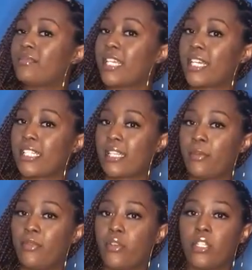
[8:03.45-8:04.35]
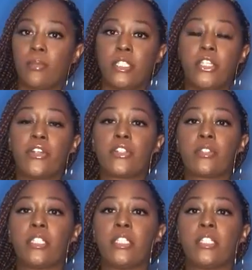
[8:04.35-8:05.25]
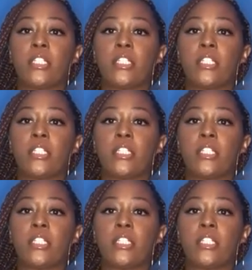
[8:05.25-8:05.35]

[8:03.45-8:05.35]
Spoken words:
Like I said before, the material is really good.